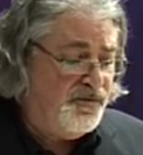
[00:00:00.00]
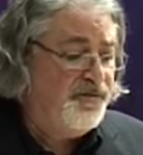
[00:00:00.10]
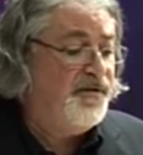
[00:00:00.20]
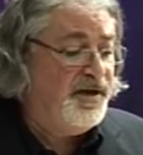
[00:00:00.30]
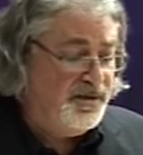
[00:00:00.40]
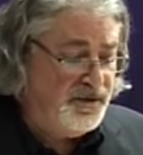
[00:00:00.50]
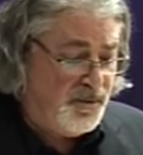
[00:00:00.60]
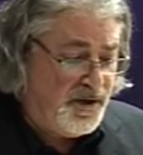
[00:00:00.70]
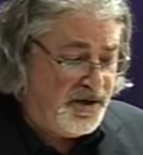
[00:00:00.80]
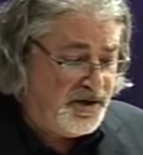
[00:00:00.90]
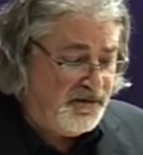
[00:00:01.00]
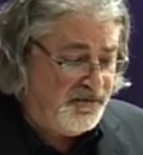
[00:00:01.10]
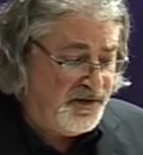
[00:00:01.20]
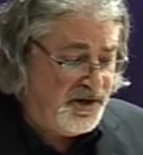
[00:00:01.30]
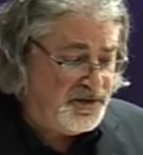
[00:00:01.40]
call field work
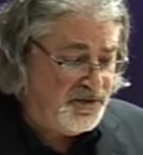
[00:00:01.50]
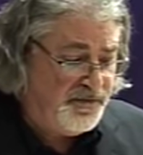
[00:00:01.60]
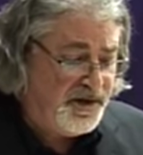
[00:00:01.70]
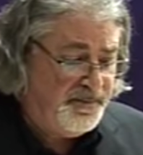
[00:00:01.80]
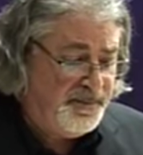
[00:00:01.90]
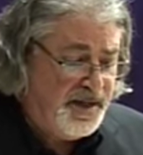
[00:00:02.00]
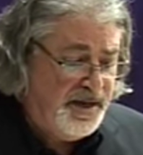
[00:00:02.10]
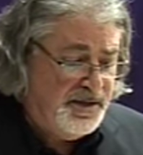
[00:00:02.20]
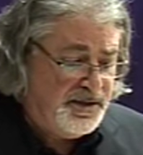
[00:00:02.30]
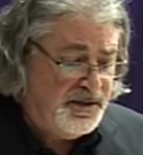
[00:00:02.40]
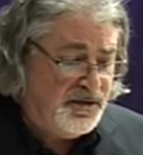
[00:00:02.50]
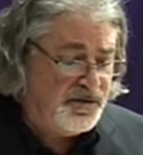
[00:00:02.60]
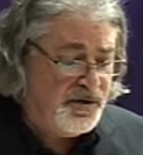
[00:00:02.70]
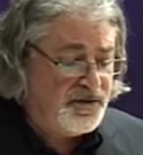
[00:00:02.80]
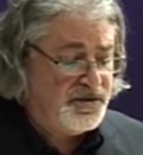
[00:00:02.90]
in philosophy, to
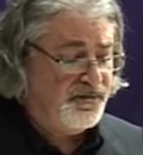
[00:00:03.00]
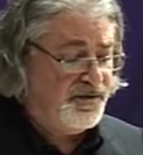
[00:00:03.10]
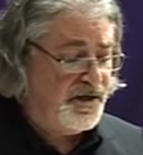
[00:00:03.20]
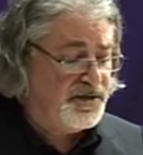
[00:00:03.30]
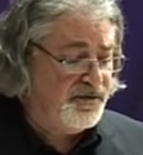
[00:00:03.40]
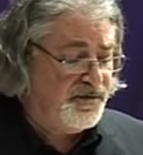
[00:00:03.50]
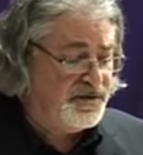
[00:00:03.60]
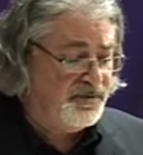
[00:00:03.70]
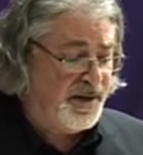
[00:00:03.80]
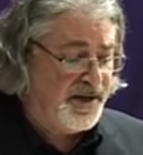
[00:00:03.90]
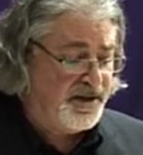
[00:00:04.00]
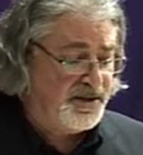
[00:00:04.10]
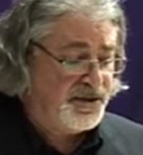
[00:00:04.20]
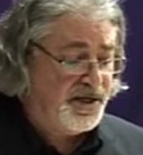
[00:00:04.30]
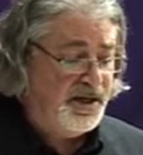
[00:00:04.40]
look not to philosophers of
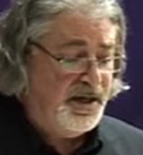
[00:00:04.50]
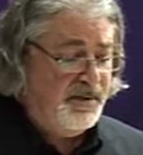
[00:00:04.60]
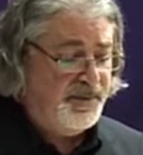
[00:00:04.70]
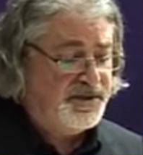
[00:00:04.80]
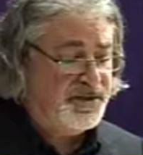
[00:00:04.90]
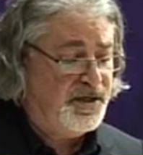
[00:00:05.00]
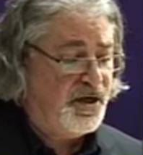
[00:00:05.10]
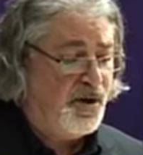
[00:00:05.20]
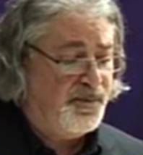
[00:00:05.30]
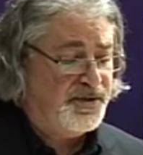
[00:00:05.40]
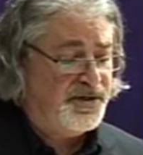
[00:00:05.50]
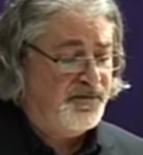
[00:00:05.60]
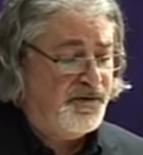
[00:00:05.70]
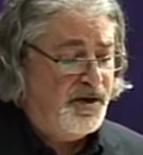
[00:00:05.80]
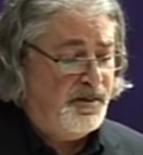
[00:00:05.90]
biology, but to the
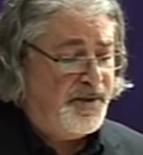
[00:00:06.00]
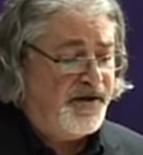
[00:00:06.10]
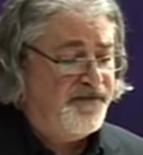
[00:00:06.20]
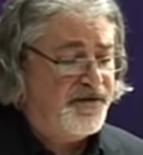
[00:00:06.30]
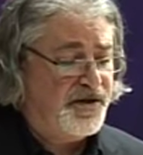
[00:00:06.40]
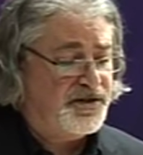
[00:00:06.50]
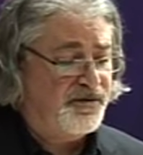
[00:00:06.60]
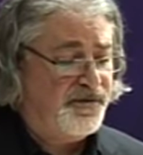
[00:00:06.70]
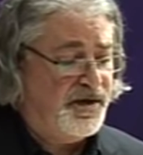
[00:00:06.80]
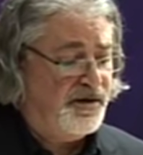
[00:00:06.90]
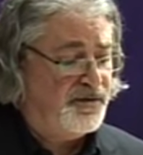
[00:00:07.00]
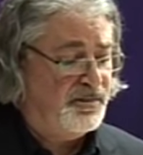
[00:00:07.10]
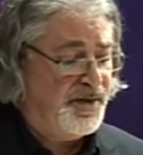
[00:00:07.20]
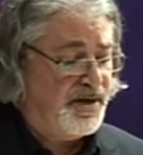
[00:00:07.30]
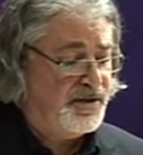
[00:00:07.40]
operative philosophy of
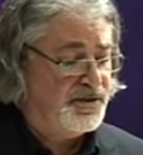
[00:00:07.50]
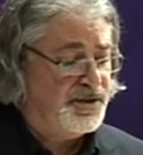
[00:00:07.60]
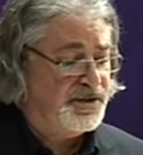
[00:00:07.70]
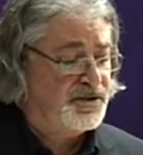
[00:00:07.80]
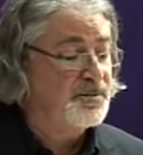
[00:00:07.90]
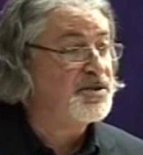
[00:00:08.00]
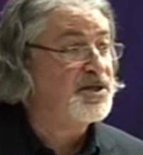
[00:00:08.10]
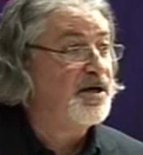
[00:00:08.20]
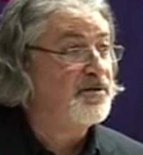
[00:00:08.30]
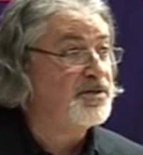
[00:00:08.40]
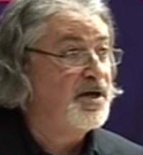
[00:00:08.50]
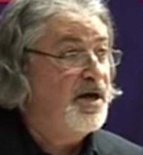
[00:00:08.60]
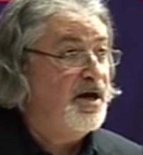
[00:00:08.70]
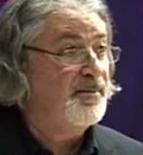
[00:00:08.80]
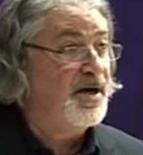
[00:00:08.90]
the biologists themselves,
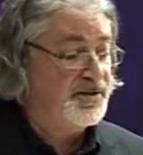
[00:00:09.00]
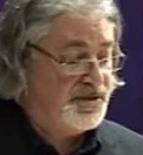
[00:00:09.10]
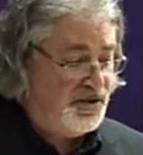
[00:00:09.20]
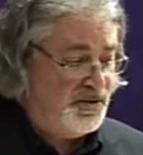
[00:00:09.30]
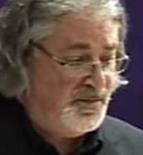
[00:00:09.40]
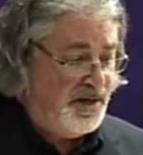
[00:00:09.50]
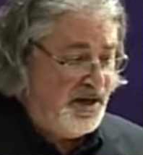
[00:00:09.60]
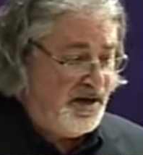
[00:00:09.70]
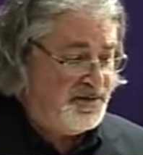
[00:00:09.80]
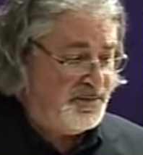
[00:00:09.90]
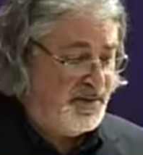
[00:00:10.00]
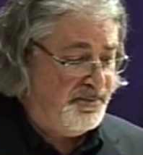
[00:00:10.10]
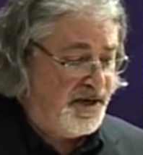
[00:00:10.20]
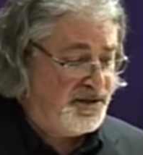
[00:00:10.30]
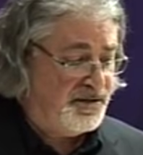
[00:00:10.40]
amongst whom I've
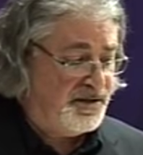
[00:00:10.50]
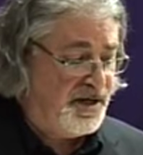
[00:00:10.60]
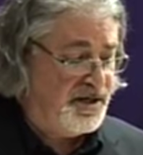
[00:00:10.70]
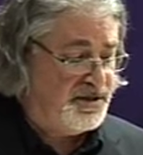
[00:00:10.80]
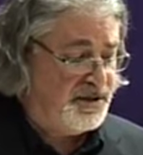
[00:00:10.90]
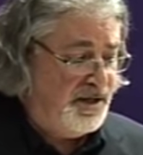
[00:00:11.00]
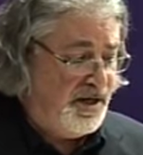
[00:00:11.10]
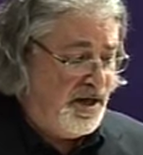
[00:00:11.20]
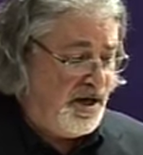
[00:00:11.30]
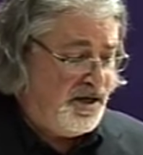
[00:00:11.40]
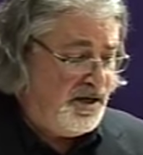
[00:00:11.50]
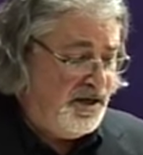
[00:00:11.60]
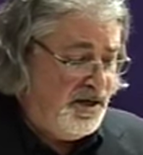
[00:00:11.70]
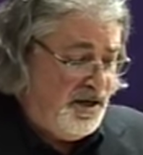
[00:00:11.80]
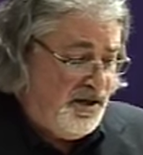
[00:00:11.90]
spent much of the last
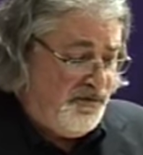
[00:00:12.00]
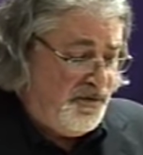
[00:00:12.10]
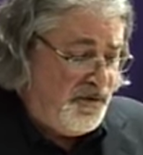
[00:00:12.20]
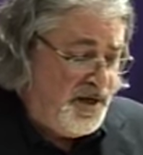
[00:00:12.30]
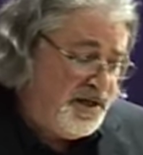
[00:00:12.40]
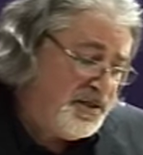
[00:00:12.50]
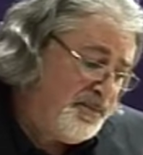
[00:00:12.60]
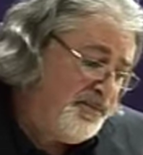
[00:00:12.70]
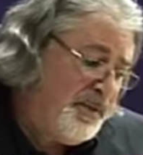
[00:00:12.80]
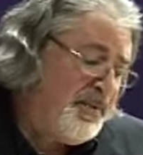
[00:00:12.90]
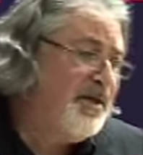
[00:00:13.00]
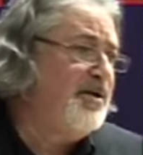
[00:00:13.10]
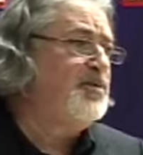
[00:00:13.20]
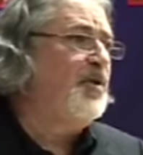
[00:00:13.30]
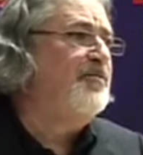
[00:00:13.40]
few years. But
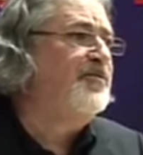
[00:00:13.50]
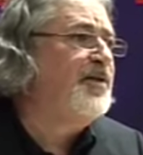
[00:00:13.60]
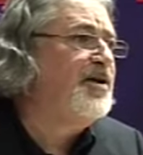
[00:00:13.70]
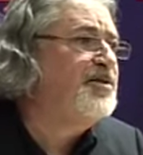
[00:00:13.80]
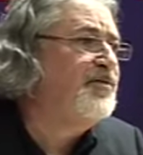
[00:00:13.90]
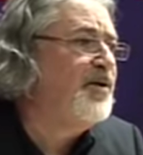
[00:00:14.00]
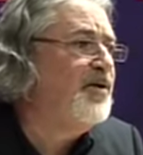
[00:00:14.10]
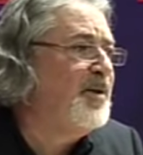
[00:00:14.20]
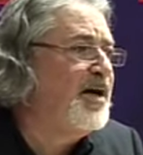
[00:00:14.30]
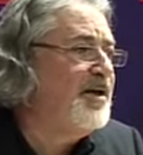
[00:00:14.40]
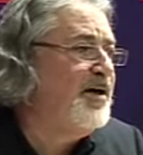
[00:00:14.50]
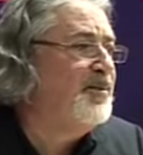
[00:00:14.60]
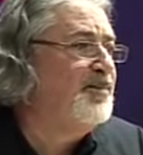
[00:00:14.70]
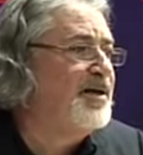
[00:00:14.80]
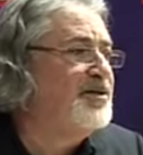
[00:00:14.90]
there is one philosopher who might
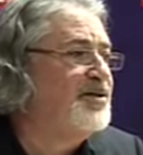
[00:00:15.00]
help